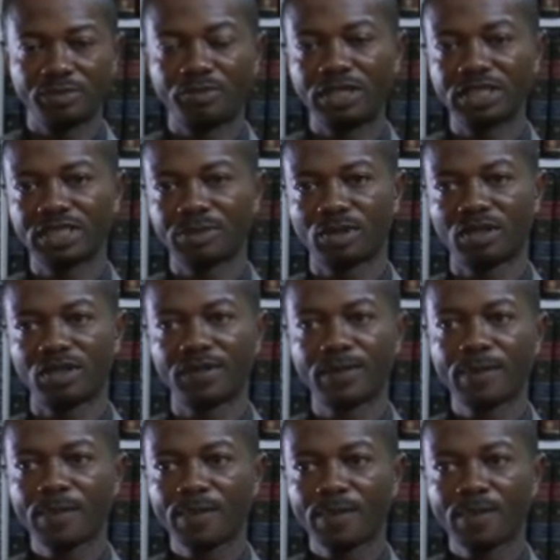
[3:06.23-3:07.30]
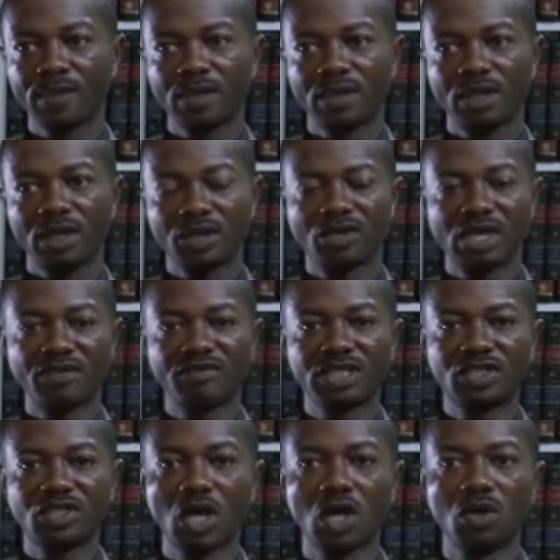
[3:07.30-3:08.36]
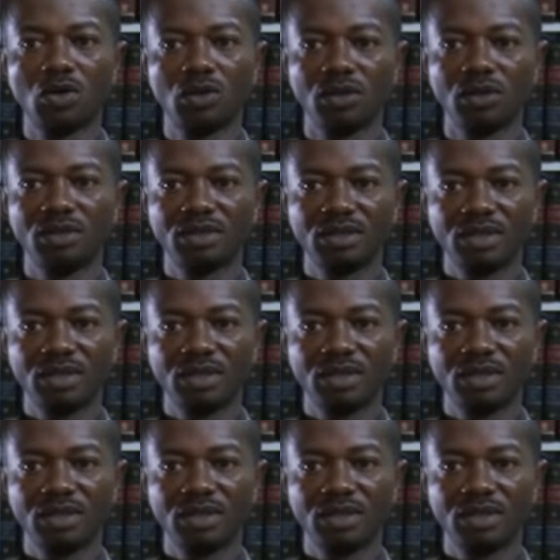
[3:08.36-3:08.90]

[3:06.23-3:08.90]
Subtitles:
principle? Like you have in soul.